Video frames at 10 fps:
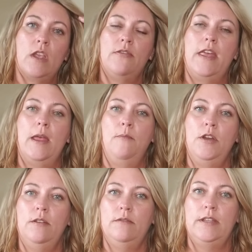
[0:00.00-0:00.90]
that I
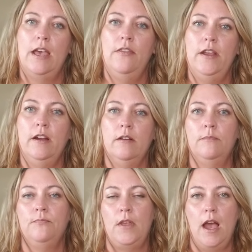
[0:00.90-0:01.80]
put down
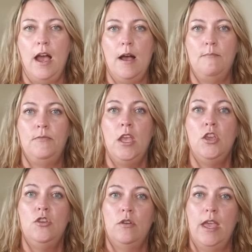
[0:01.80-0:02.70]
there,
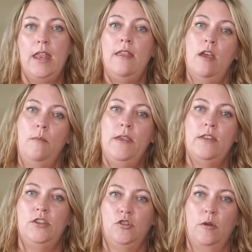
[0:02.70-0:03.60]
you'll get, and they'll be in the
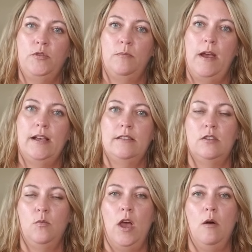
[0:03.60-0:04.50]
description box
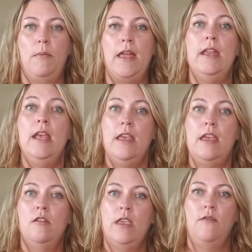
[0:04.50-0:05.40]
as well, but
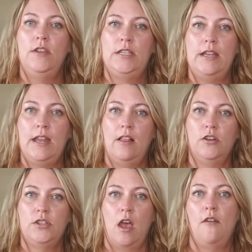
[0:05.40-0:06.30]
it'll give you
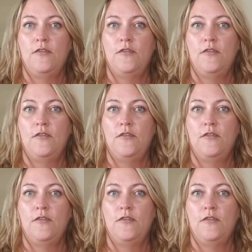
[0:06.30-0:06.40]
$10 off.